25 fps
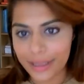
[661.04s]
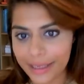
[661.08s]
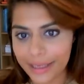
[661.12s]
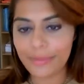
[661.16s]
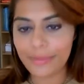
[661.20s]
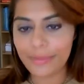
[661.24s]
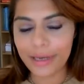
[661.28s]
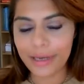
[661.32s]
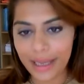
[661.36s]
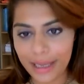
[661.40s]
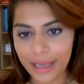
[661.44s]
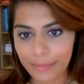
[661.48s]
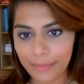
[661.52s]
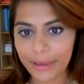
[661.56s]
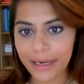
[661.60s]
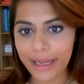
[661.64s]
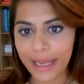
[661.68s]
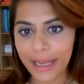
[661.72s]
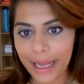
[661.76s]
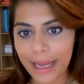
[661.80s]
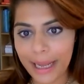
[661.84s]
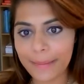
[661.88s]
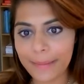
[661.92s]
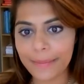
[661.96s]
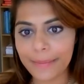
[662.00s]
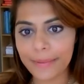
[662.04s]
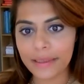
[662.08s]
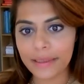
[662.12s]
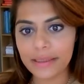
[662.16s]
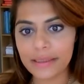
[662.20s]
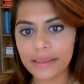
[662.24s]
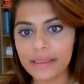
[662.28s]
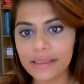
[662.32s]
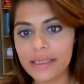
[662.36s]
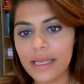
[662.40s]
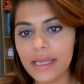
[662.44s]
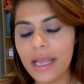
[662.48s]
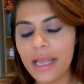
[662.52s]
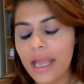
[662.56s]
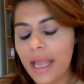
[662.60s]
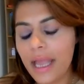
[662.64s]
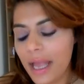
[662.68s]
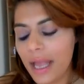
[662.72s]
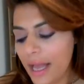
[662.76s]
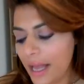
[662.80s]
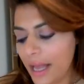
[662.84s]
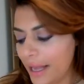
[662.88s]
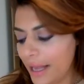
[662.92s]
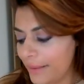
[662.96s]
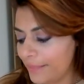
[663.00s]
but it happened.
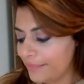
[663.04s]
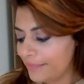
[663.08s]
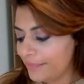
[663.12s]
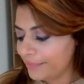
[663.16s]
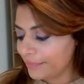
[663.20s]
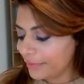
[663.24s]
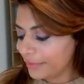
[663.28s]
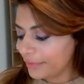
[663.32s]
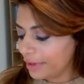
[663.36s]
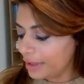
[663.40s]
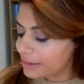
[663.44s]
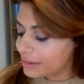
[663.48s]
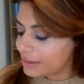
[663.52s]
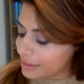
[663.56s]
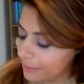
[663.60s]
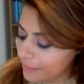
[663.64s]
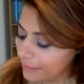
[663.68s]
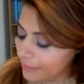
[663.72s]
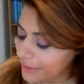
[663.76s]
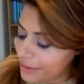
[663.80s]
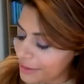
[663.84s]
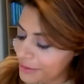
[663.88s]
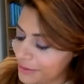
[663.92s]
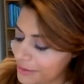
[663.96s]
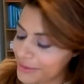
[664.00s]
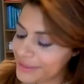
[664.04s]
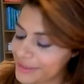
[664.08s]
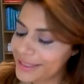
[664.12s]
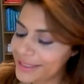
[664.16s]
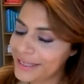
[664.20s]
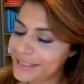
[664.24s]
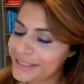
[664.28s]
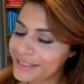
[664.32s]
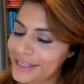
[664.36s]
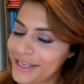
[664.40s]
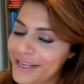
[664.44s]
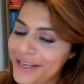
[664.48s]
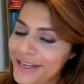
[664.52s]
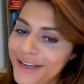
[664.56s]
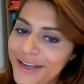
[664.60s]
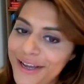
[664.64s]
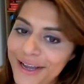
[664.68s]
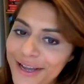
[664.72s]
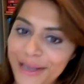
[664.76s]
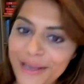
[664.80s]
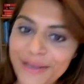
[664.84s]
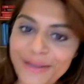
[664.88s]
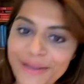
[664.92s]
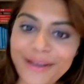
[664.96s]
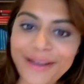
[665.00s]
Something you said,
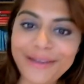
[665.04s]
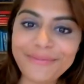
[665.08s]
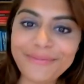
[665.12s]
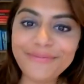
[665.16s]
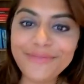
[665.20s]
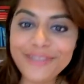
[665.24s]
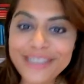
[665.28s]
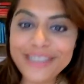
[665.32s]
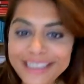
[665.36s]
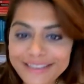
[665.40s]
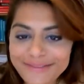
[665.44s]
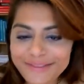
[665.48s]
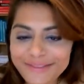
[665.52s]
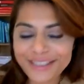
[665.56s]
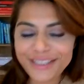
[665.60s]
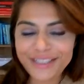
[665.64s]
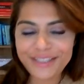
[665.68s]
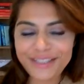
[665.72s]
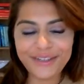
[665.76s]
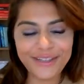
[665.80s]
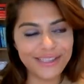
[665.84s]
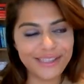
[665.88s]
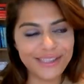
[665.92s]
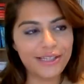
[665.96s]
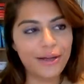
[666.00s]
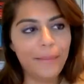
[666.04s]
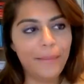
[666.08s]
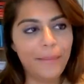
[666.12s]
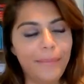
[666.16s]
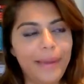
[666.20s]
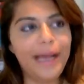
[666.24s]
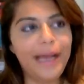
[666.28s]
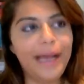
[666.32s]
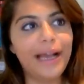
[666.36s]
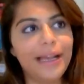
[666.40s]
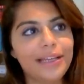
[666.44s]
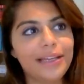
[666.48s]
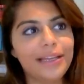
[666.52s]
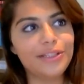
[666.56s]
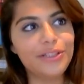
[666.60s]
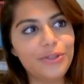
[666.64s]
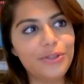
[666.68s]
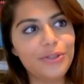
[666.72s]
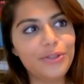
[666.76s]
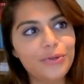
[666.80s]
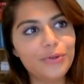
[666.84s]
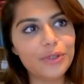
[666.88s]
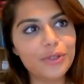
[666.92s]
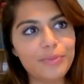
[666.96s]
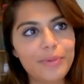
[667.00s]
I'm really, really curious to unpack because you
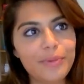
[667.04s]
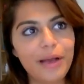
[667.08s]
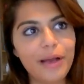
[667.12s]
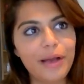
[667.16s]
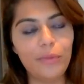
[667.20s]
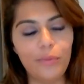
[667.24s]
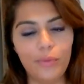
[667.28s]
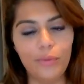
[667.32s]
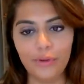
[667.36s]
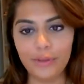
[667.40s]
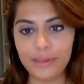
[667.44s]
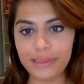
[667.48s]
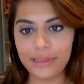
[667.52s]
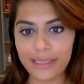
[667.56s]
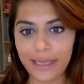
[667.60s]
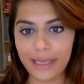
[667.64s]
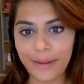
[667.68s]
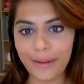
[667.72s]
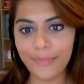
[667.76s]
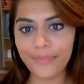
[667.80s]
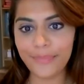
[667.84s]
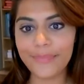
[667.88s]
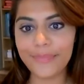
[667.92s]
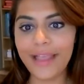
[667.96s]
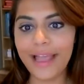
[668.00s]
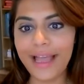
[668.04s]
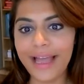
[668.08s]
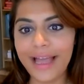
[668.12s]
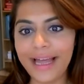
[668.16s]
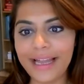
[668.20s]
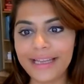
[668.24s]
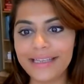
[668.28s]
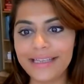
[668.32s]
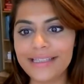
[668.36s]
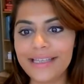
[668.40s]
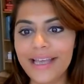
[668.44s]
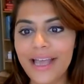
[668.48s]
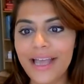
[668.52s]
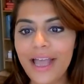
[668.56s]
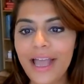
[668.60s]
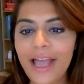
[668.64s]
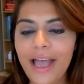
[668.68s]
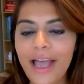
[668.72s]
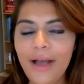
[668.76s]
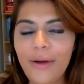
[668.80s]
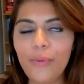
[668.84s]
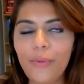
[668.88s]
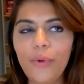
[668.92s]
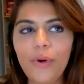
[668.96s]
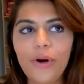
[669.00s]
talked about WhatsApp, and
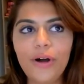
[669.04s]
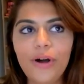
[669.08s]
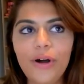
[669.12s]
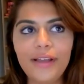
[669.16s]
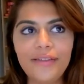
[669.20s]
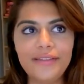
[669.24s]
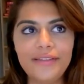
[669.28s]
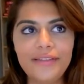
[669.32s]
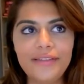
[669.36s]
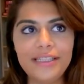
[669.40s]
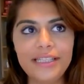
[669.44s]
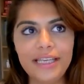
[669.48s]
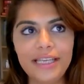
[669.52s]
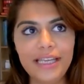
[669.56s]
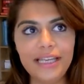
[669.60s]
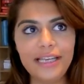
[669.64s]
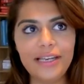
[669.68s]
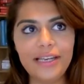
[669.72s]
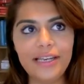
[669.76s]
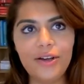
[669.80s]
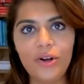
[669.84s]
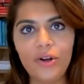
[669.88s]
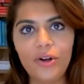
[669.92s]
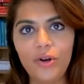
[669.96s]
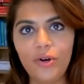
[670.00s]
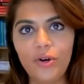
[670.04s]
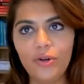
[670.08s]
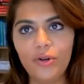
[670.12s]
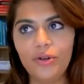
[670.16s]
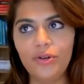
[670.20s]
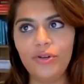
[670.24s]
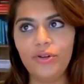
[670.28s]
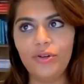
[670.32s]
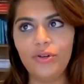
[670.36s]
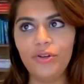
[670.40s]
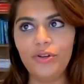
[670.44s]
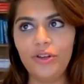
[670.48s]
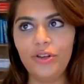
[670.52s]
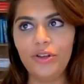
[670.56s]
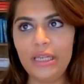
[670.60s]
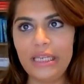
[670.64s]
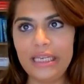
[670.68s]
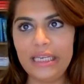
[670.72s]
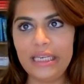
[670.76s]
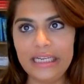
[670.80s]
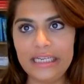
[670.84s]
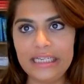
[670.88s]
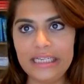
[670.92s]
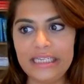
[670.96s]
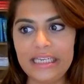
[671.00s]
what I've seen on
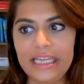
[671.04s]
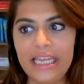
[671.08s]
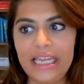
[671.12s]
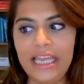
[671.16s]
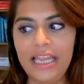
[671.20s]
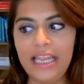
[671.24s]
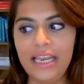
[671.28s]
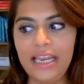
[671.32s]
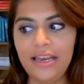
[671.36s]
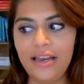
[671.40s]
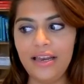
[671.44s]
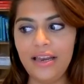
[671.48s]
LinkedIn